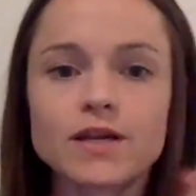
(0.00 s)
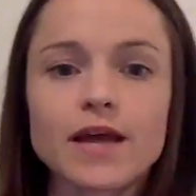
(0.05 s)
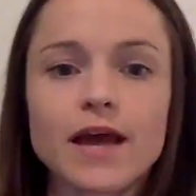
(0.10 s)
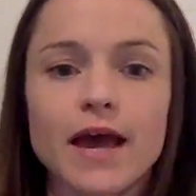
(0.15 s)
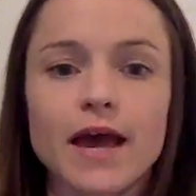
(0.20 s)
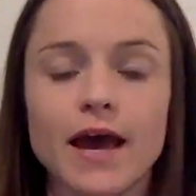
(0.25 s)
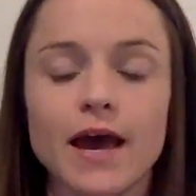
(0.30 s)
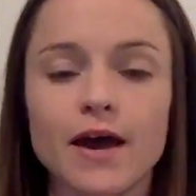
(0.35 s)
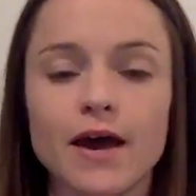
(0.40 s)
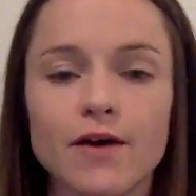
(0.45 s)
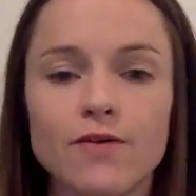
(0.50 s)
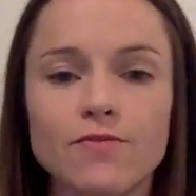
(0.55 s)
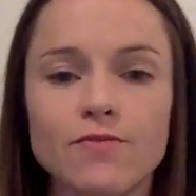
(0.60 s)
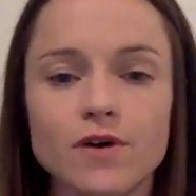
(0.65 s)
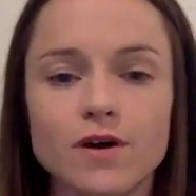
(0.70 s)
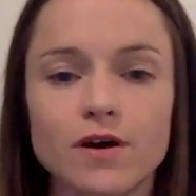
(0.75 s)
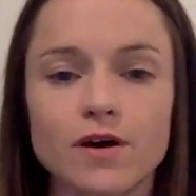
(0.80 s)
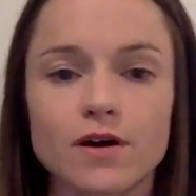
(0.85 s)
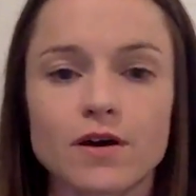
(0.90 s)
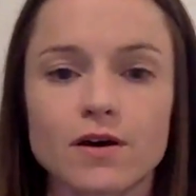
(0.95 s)
to have
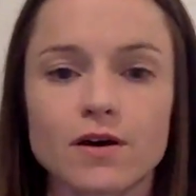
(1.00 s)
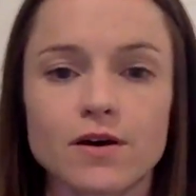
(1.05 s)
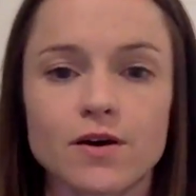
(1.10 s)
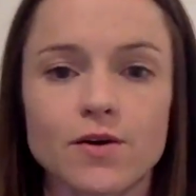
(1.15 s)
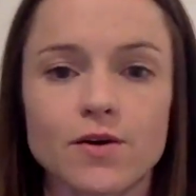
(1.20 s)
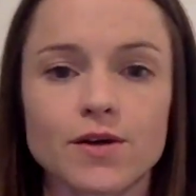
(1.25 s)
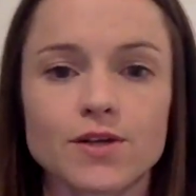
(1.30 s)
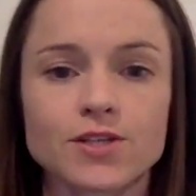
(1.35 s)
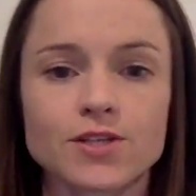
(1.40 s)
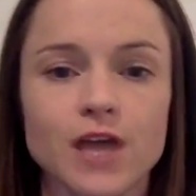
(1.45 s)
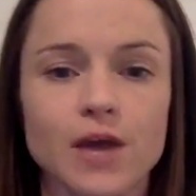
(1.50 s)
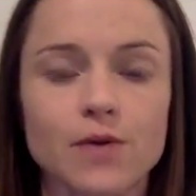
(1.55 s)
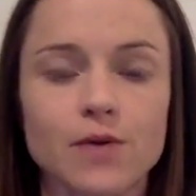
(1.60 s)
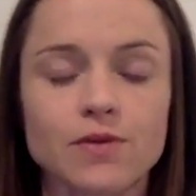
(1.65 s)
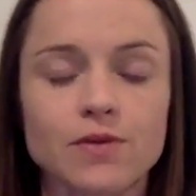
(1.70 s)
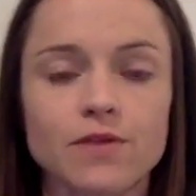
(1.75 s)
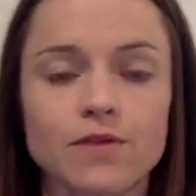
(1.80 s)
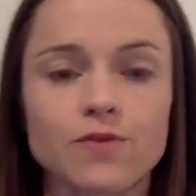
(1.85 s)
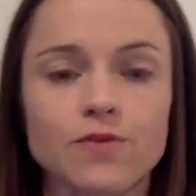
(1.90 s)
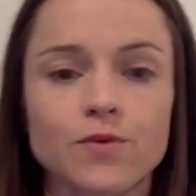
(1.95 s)
a quick chat with
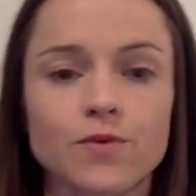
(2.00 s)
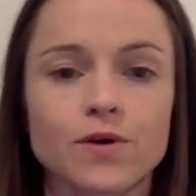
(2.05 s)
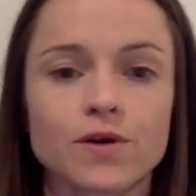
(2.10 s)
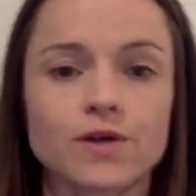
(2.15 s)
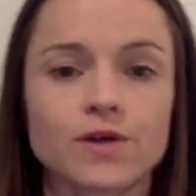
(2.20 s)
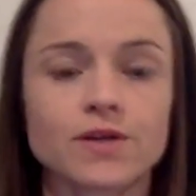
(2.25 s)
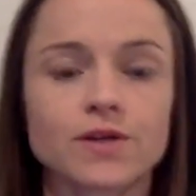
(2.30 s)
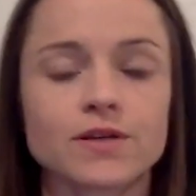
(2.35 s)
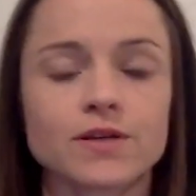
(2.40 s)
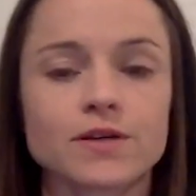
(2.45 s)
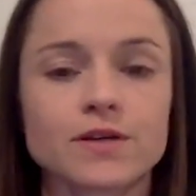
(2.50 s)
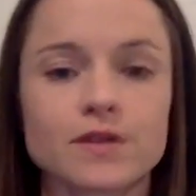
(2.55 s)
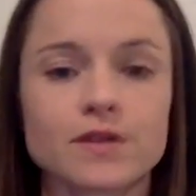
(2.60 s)
everyone